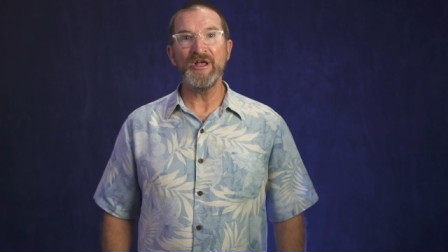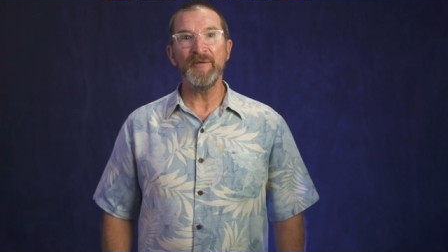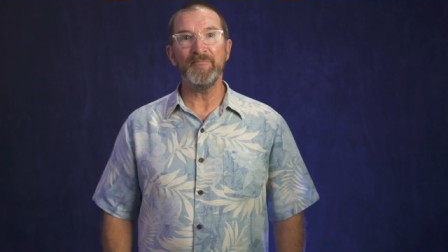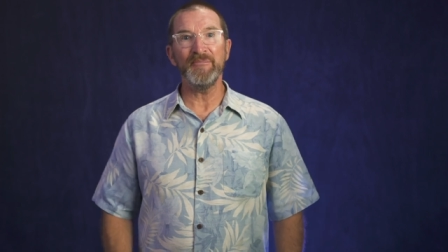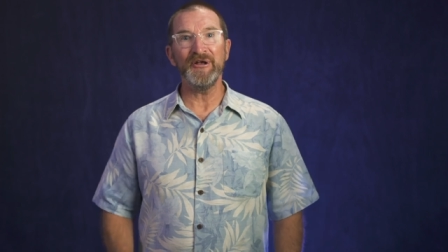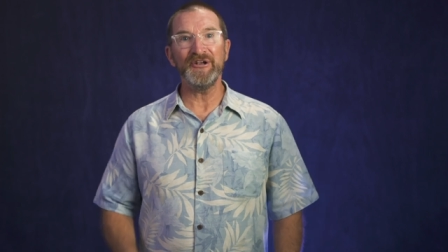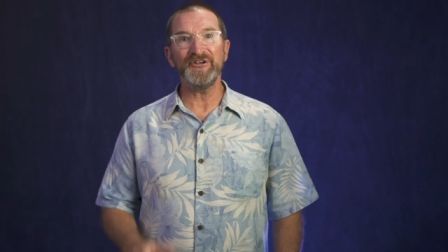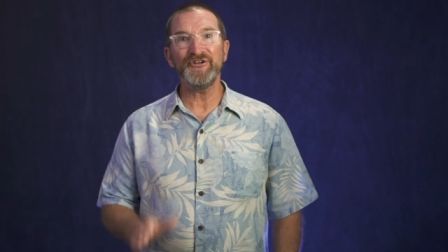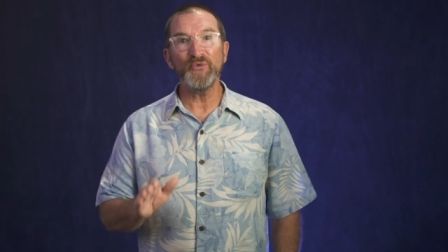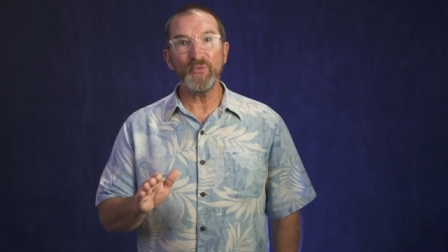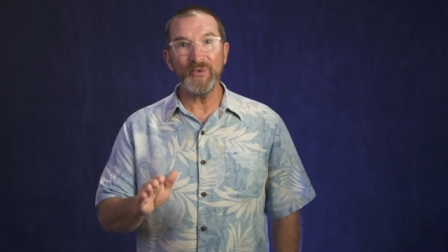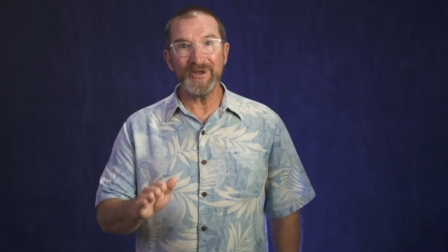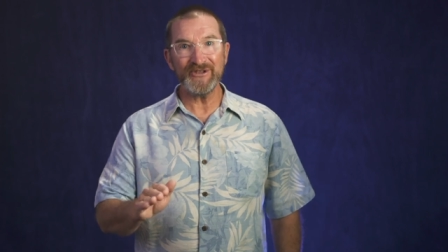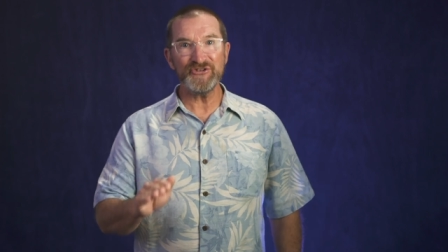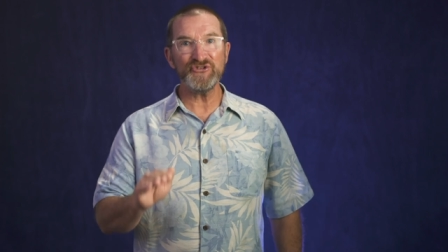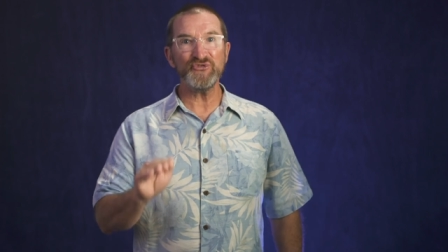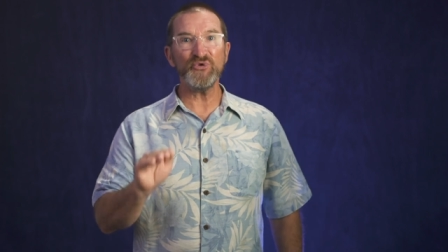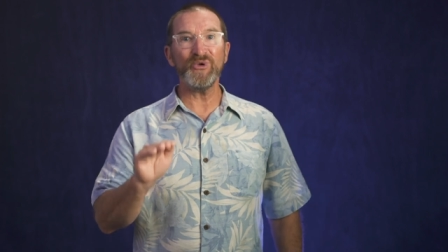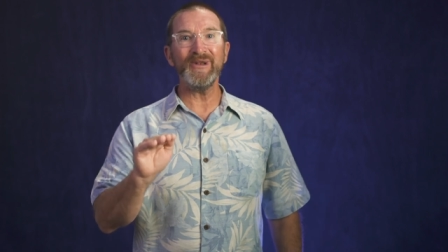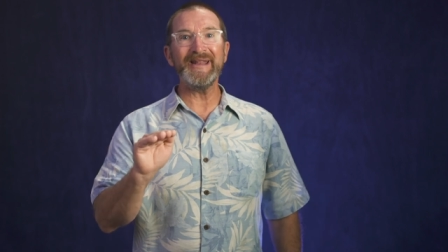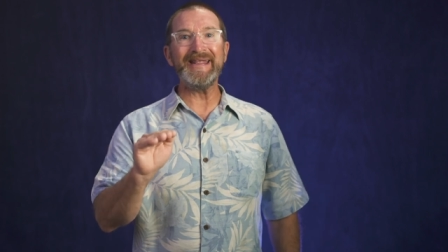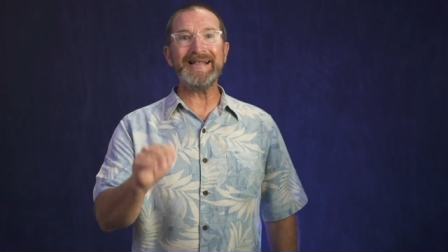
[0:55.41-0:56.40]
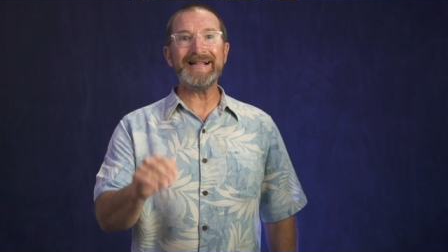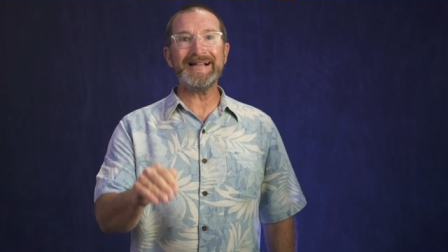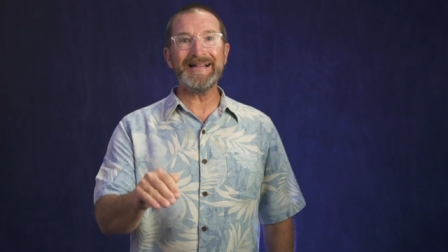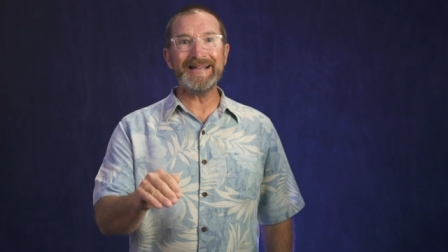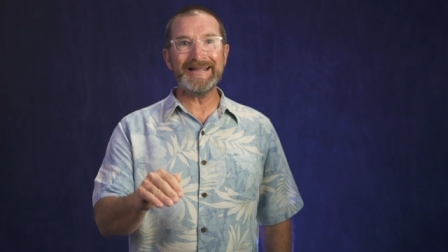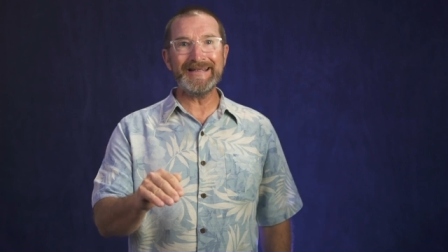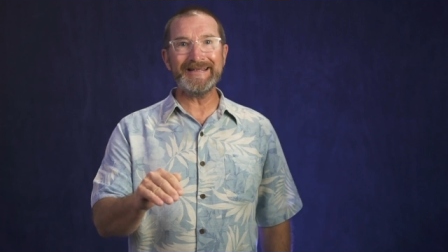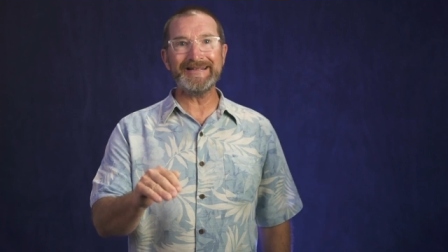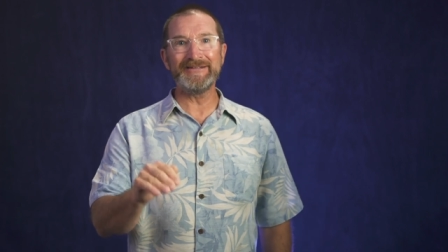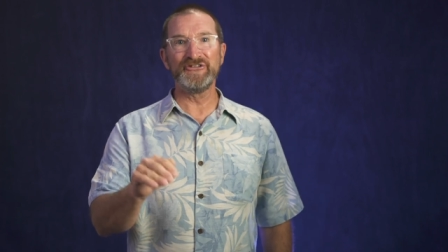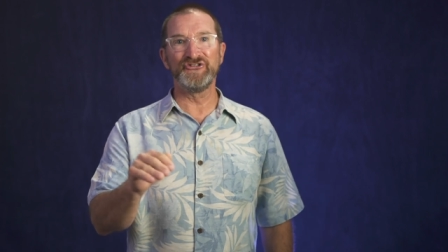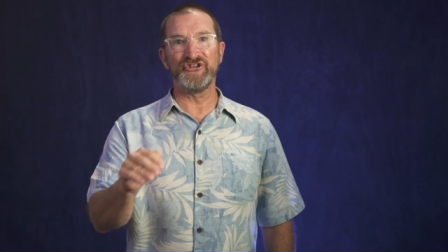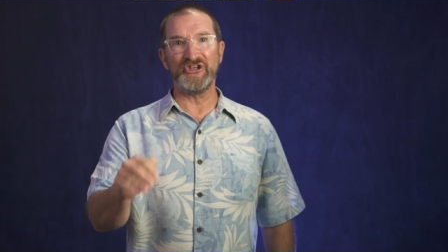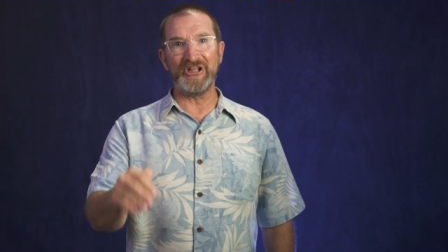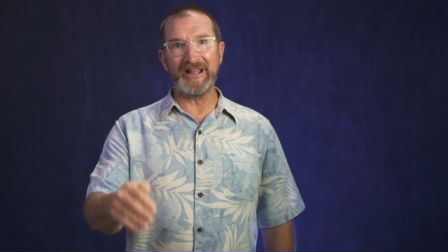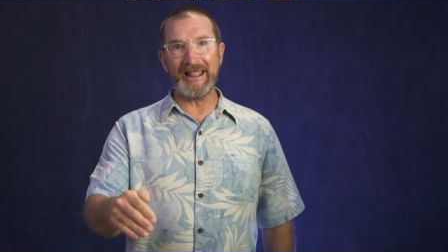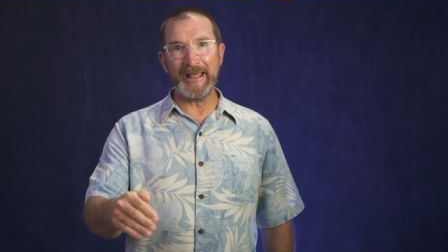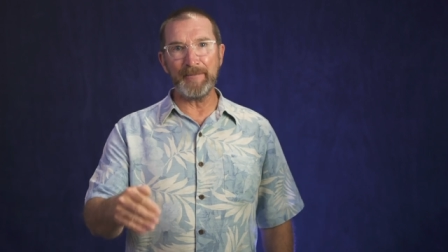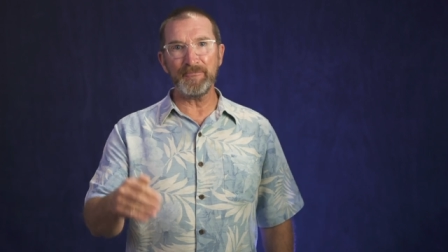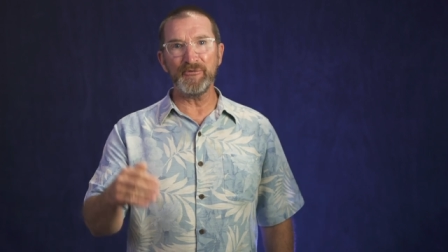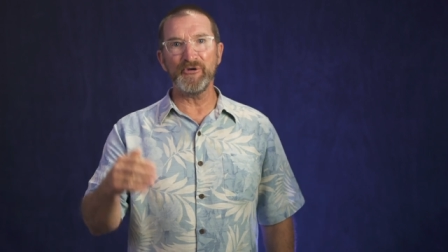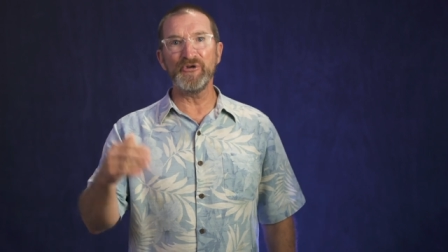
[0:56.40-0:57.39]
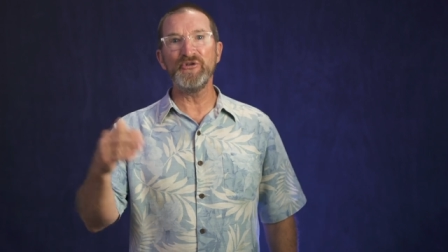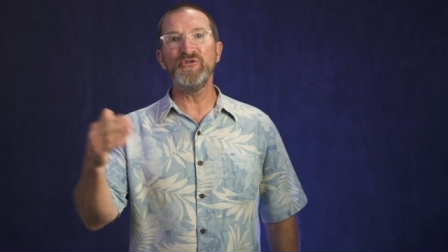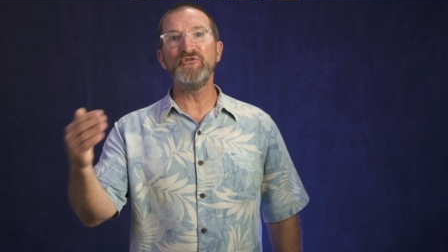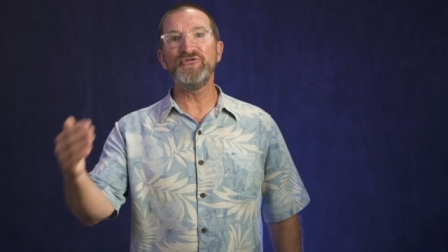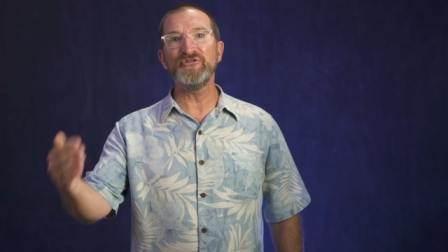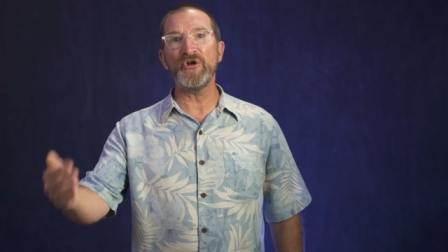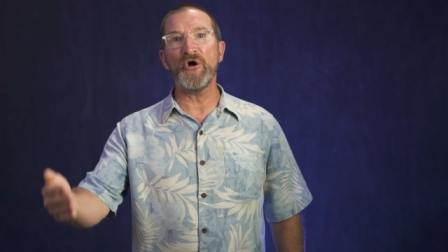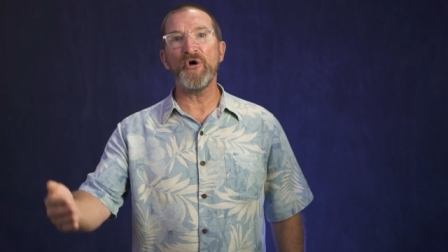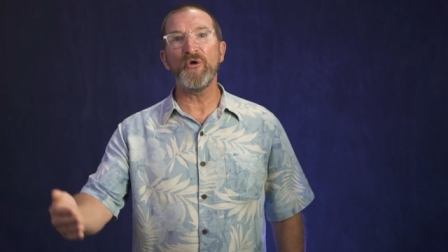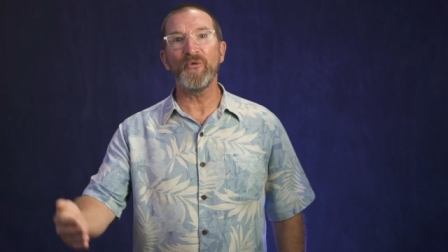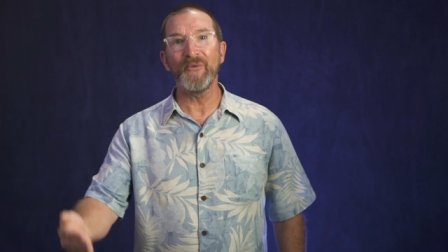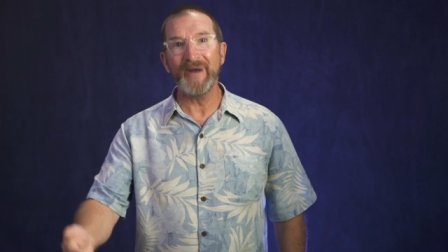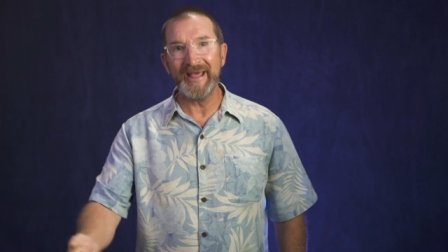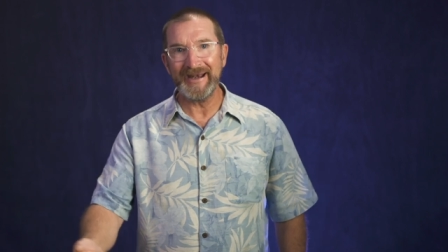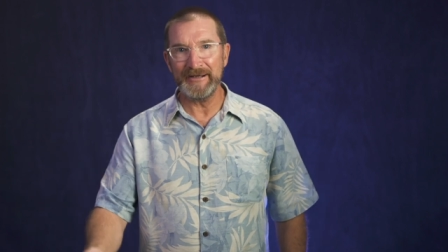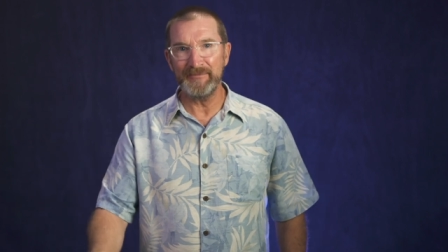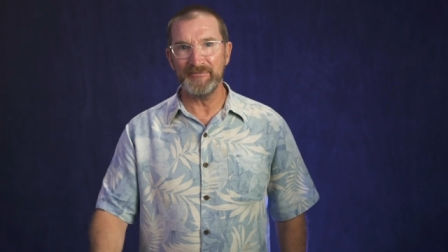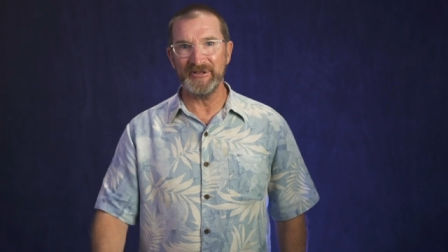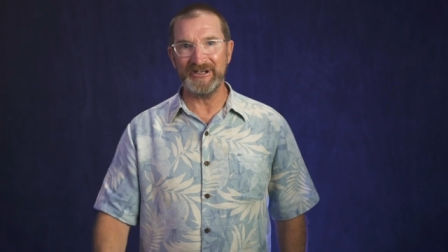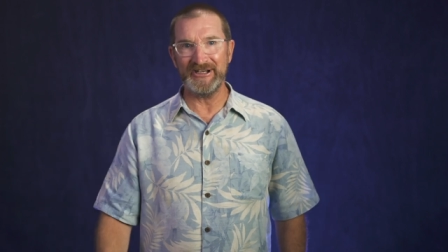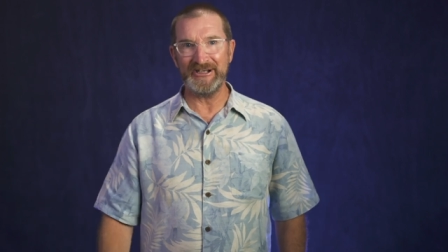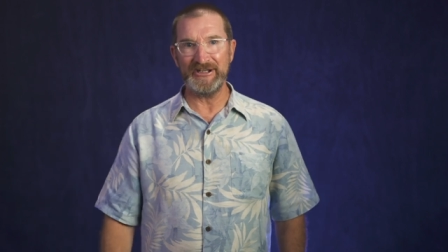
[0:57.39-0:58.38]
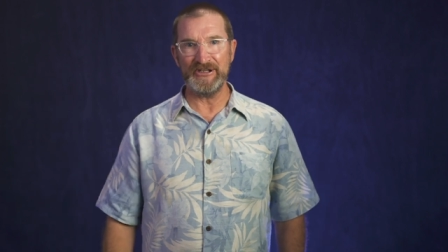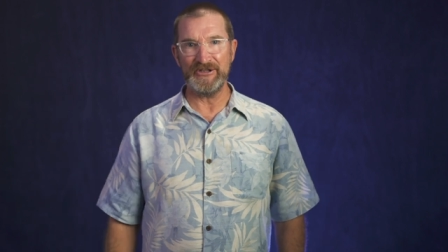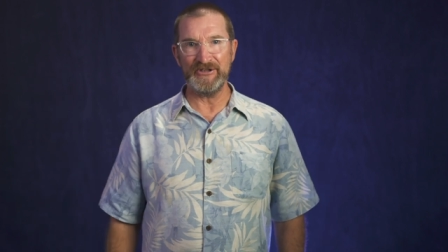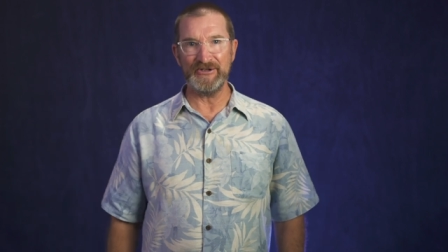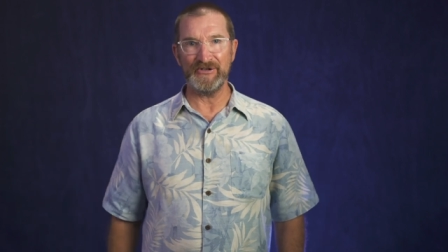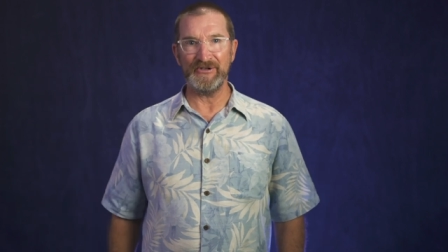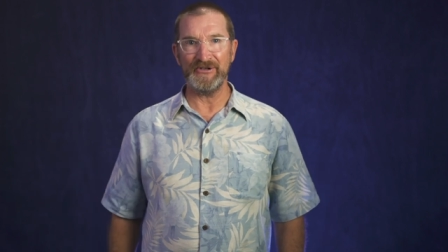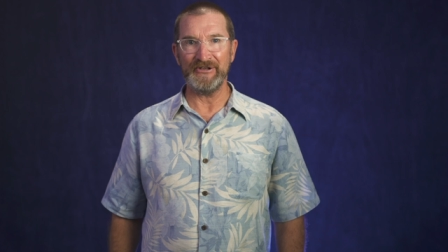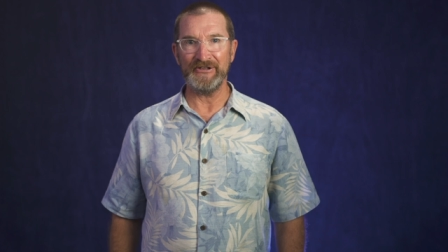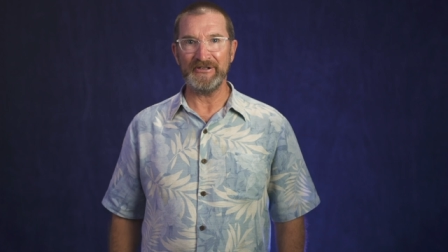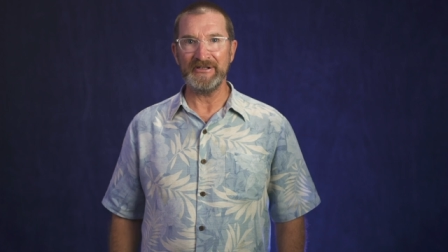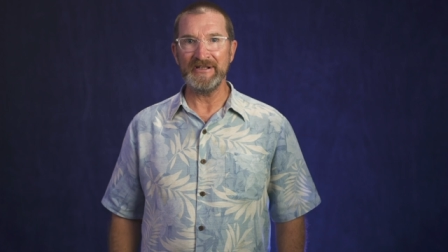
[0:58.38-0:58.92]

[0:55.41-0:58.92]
but to ritually cleanse a leper who's already been healed.